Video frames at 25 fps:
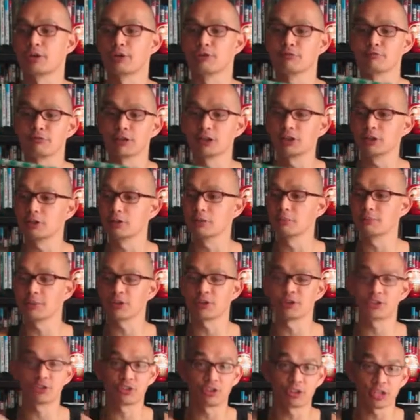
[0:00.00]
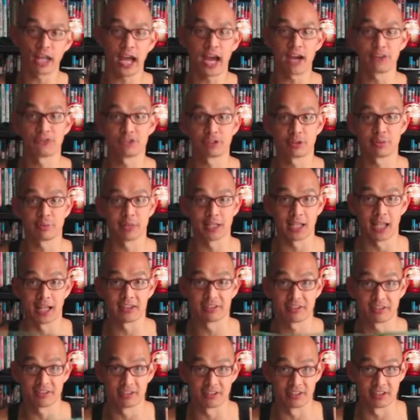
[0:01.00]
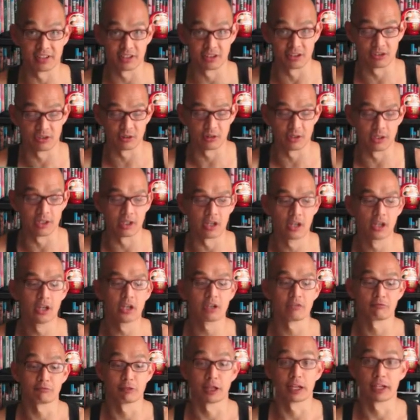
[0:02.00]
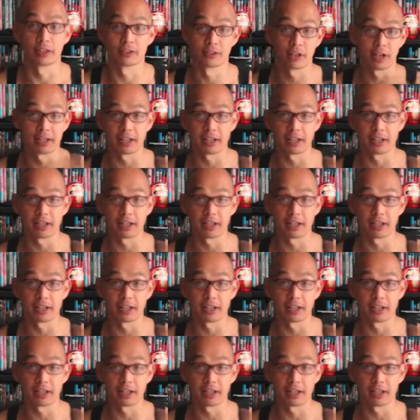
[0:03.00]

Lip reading: the rope should have some elasticity to it, right?